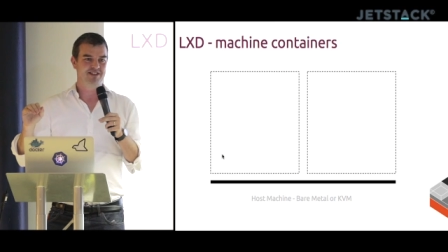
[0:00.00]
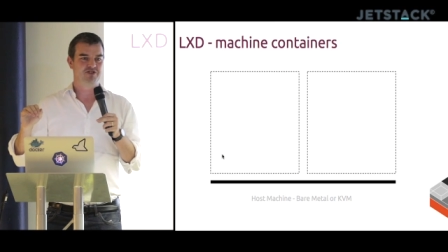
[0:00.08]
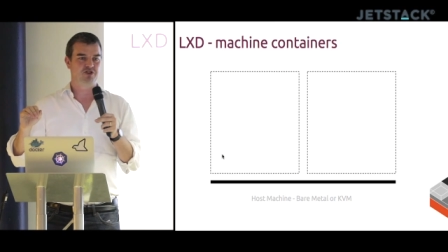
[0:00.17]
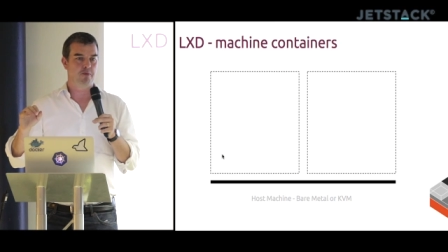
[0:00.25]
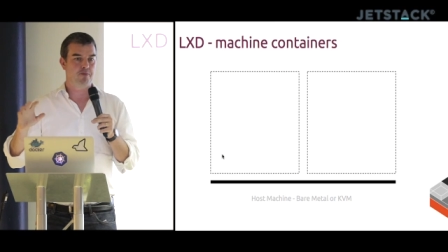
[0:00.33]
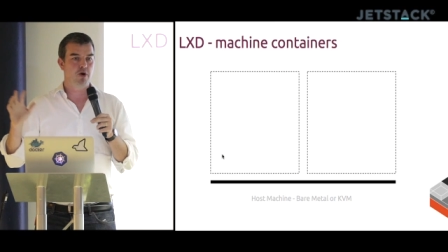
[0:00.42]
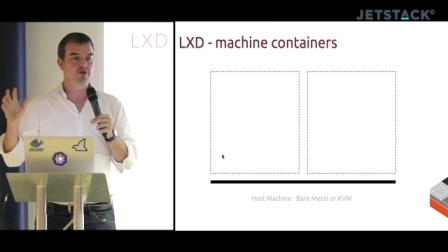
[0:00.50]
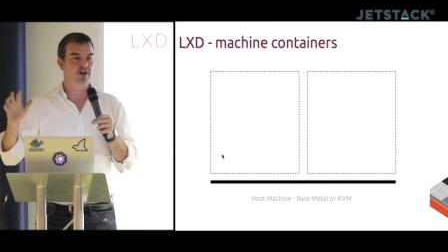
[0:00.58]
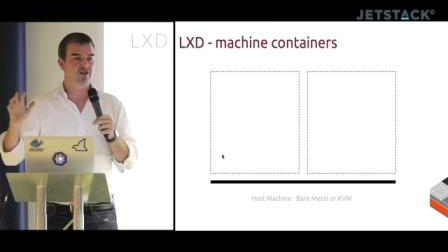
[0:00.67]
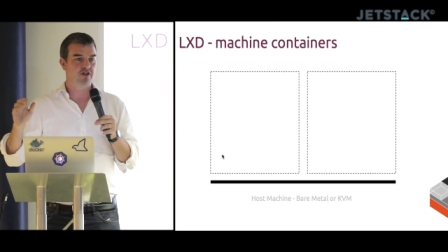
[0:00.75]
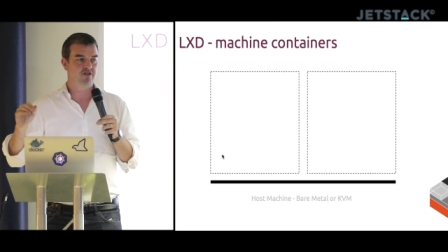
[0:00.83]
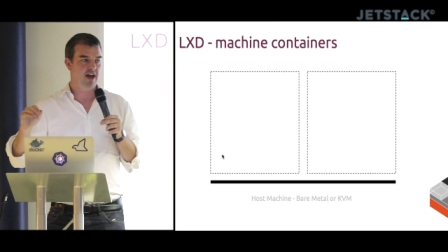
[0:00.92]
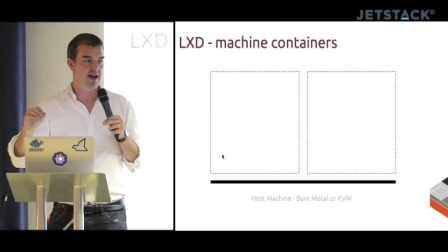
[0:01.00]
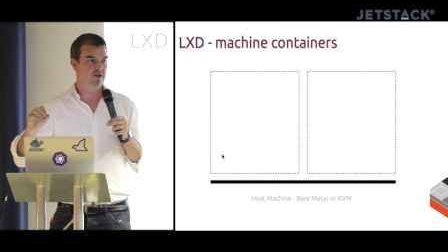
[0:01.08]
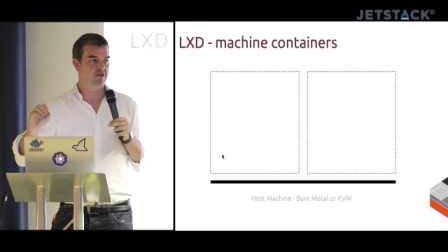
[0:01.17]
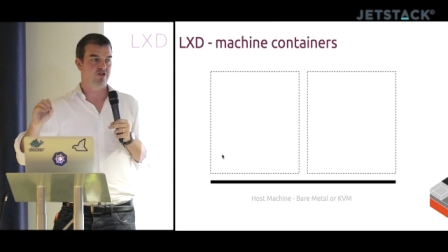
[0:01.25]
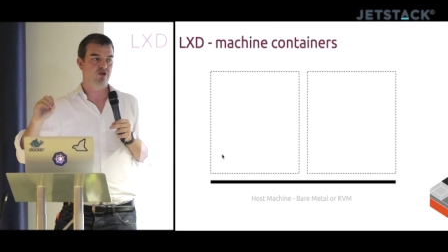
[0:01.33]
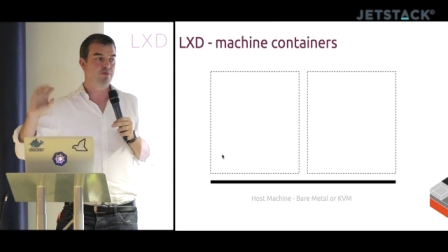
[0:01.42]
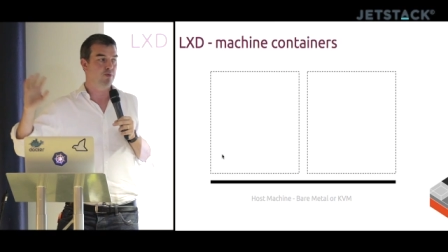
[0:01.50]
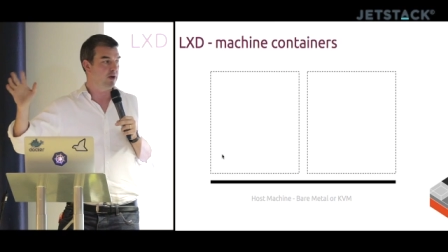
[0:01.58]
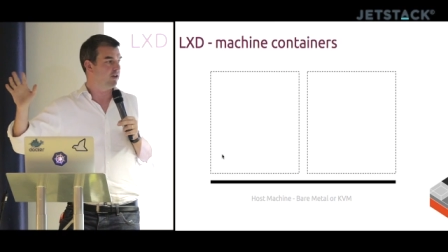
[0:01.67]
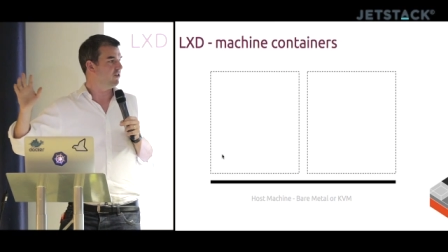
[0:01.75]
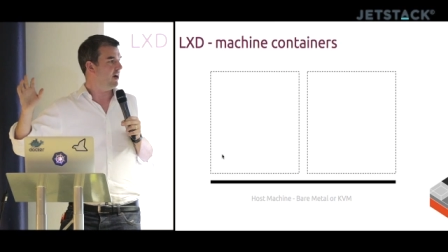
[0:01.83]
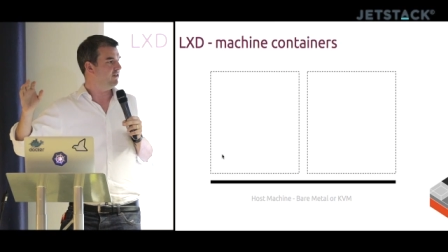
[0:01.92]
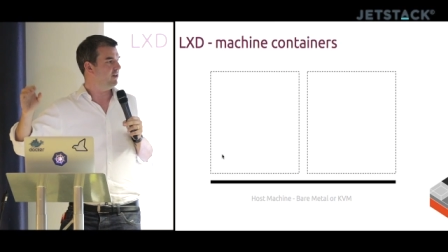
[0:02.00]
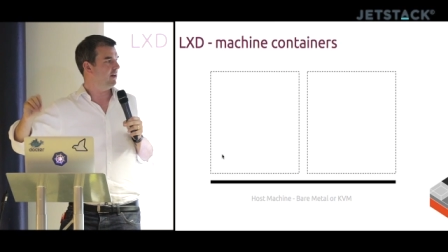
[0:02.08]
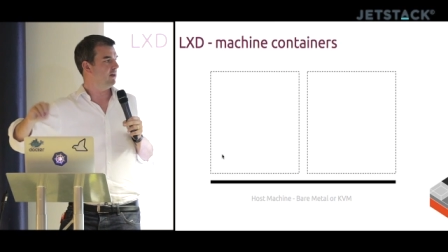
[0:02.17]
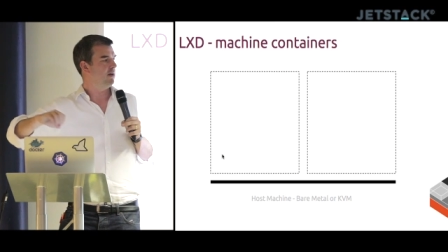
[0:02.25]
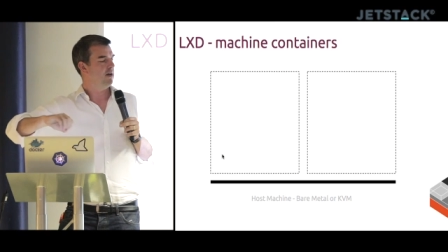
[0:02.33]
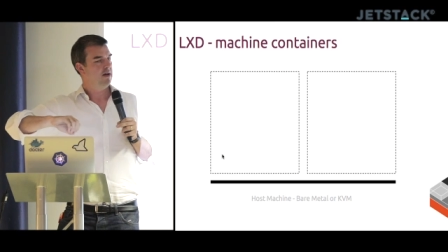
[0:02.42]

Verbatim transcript: So process containers are super exciting,